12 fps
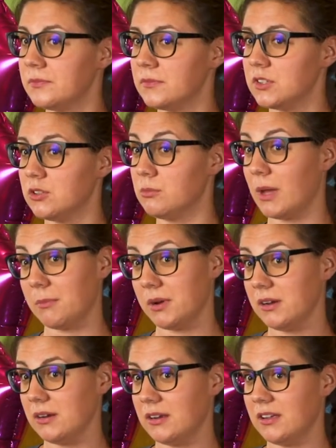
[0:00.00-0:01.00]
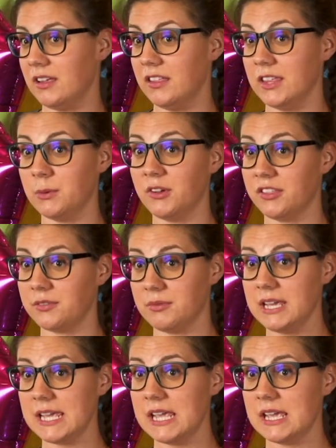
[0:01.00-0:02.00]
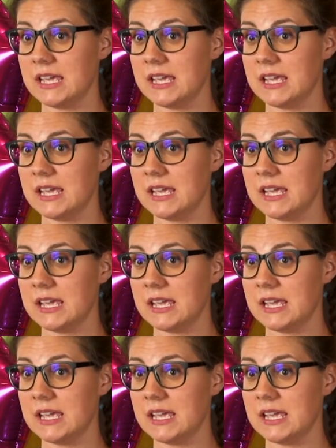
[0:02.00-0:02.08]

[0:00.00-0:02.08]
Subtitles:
Do you remember? There were 3.